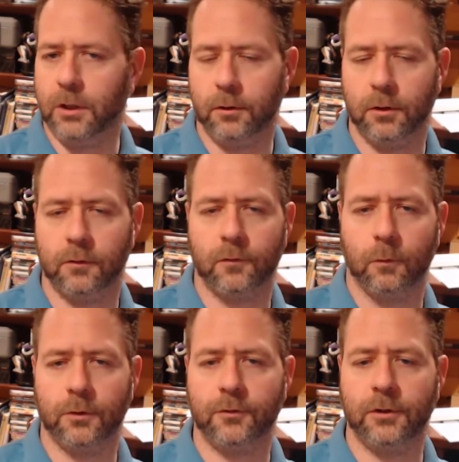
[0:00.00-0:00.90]
your
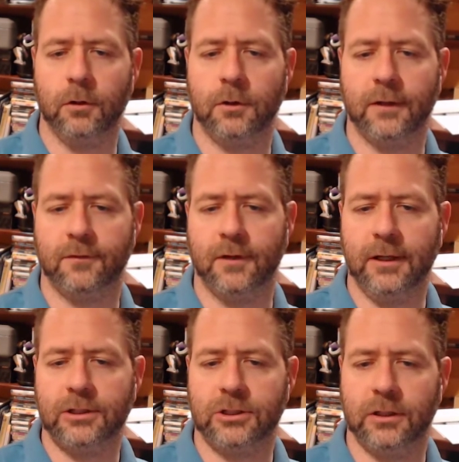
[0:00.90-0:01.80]
source to your
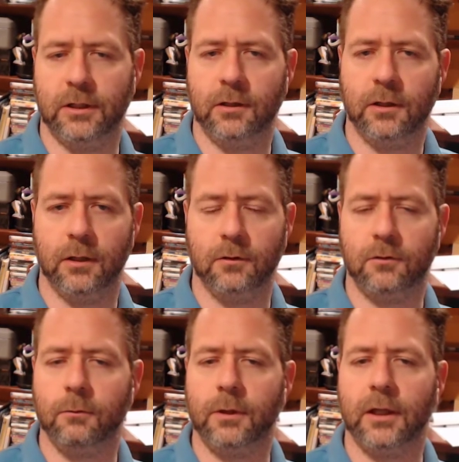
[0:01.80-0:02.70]
destination, and
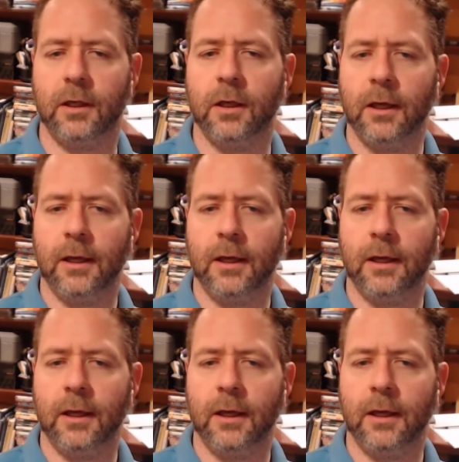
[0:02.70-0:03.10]
doing